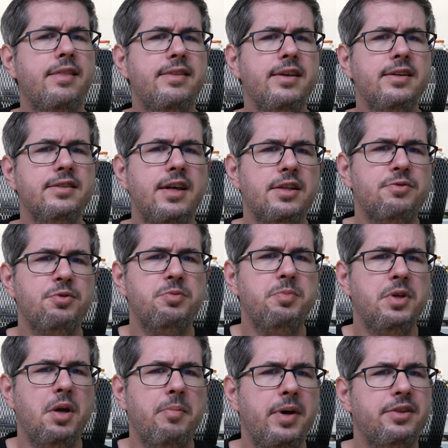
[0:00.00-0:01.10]
think that would
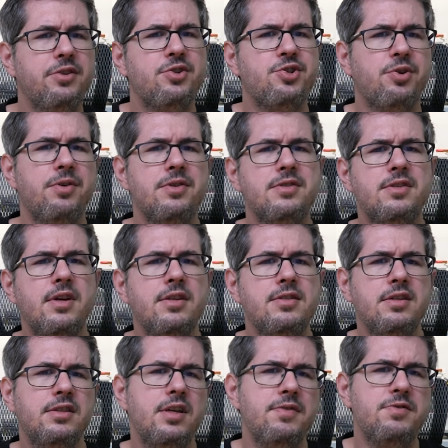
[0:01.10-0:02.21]
be a better choice as
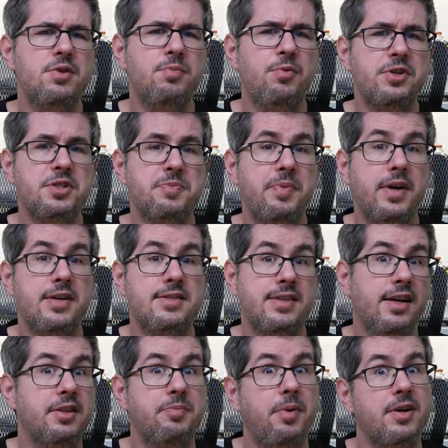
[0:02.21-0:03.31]
it gives you more space
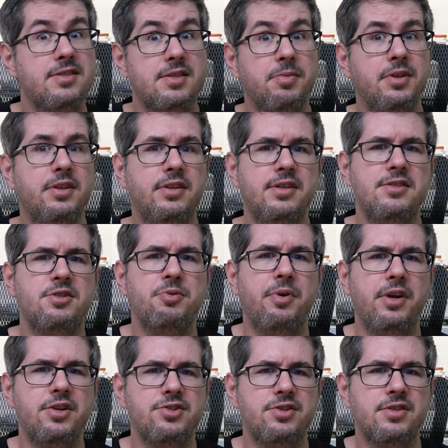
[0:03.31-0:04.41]
and possibilities to
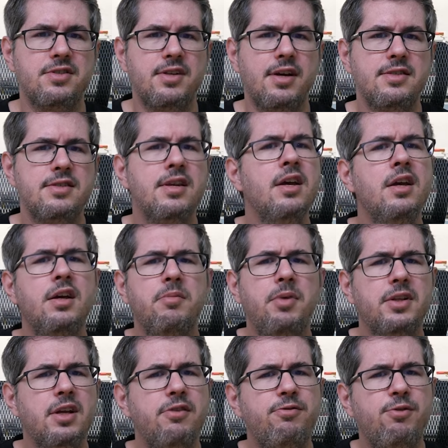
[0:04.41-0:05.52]
arrange the sets,
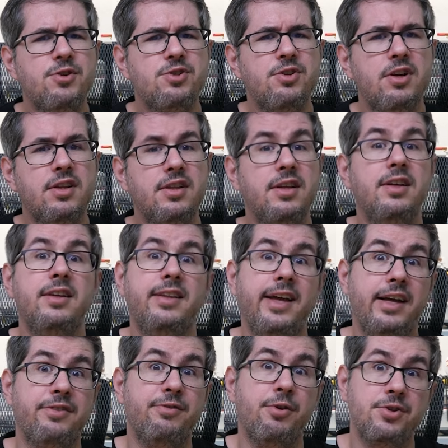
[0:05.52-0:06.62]
but unfortunately
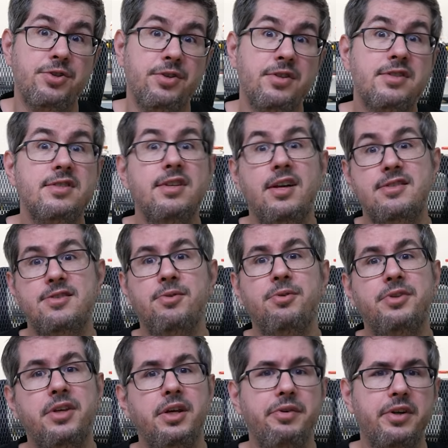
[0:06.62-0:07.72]
that version is not
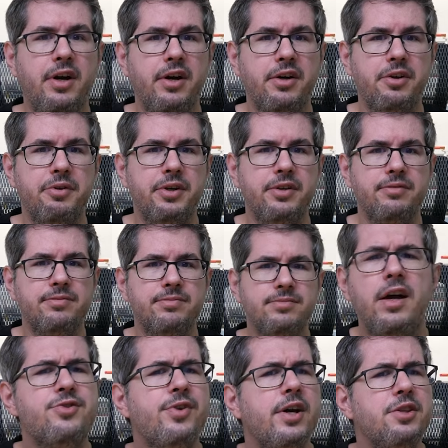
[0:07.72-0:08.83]
sold here in Hungary.
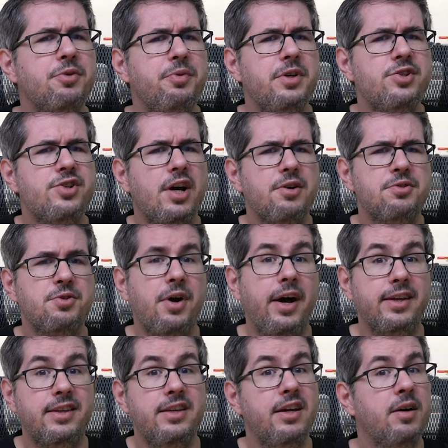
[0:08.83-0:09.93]
I tried to reach out to
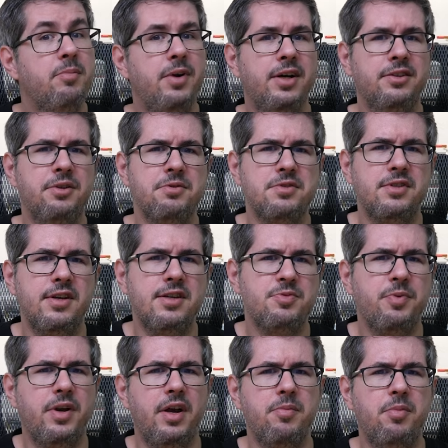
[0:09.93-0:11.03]
IKEA back those days
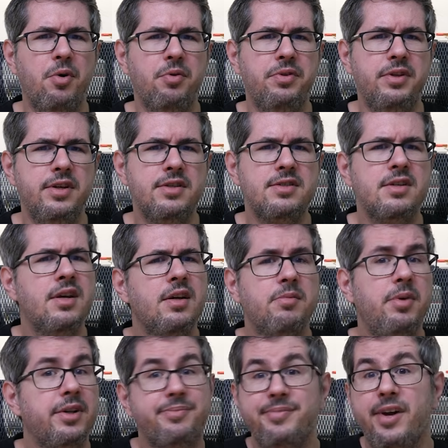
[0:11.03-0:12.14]
when I bought these,
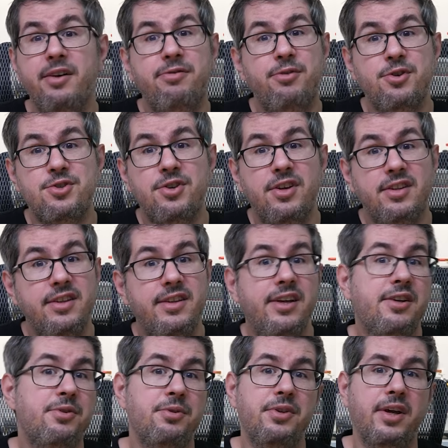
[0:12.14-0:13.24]
but unfortunately they
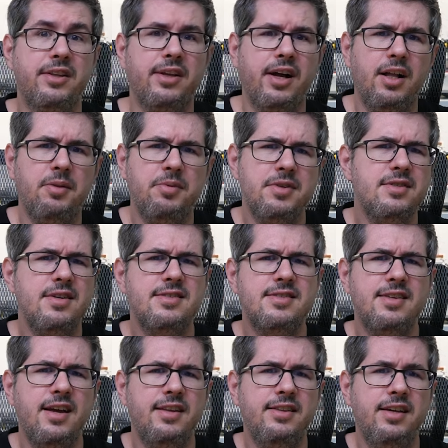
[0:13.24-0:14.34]
could not help as they
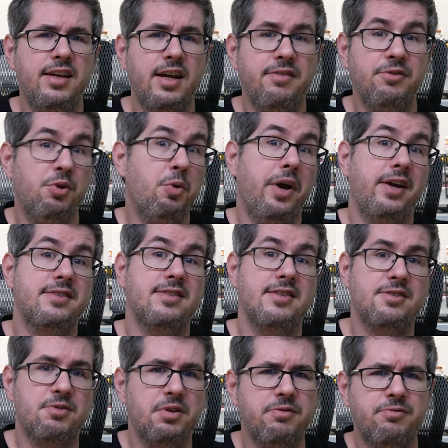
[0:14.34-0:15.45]
said they have no
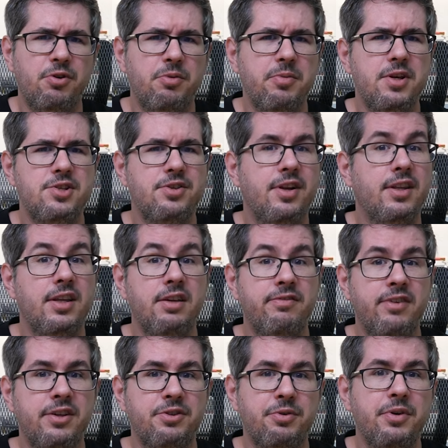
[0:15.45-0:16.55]
access to information and
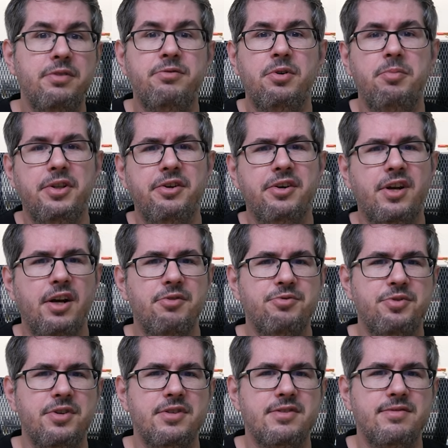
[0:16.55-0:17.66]
inventory from other
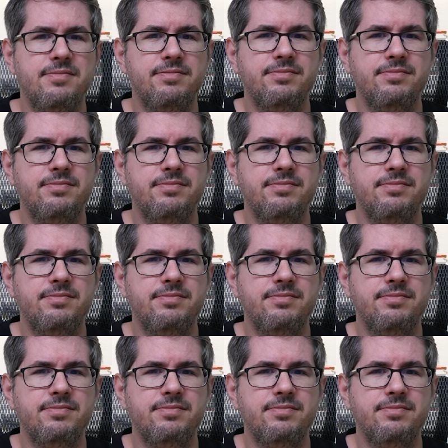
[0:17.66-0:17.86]
countries.